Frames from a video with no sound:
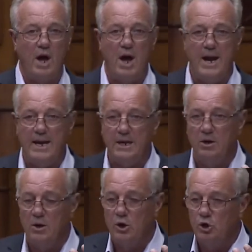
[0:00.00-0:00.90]
I
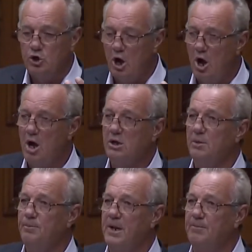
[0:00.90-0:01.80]
talk
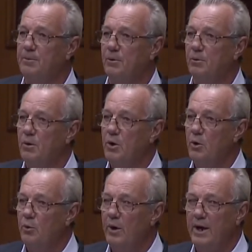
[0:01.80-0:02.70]
to people,
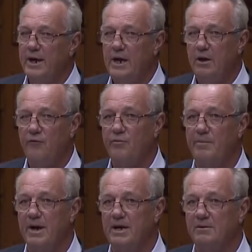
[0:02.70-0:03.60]
when I hear from
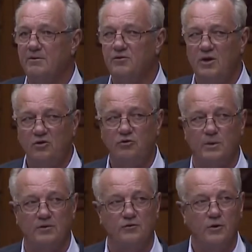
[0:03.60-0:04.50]
my
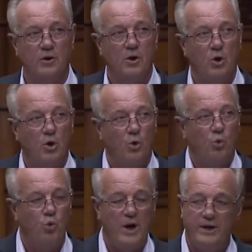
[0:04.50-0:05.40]
constituents,
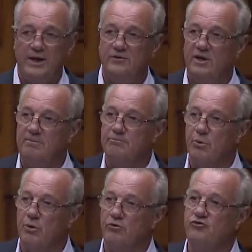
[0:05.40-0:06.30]
what is
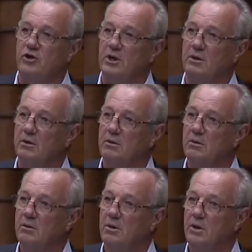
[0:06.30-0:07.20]
emerging
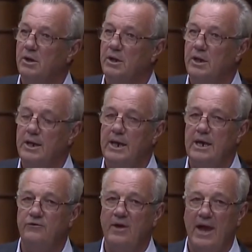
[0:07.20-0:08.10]

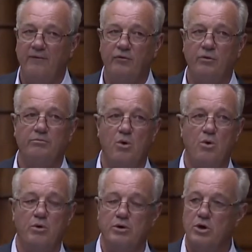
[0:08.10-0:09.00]
is ever
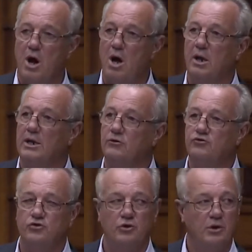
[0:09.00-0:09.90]
more
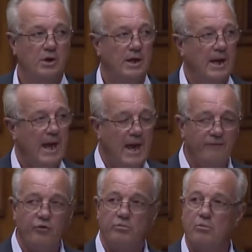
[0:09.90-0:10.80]
knowledge,
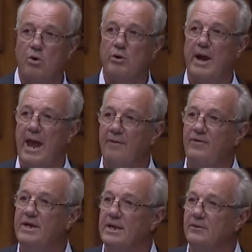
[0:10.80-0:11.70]
ever more
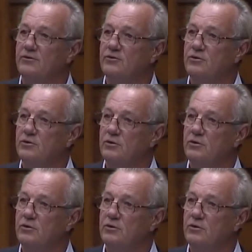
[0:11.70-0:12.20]
evidence